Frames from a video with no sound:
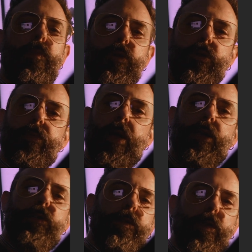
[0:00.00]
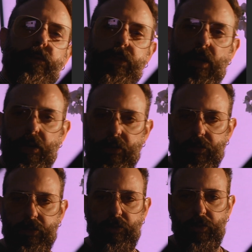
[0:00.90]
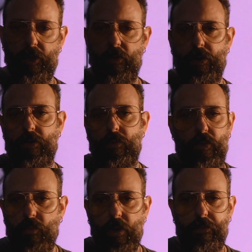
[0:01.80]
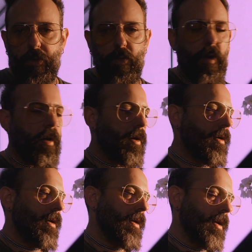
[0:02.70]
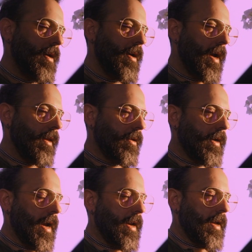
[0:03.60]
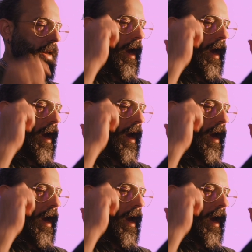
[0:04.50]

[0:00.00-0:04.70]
put your page on the other side of your studio or your room, wherever you are, and look at it.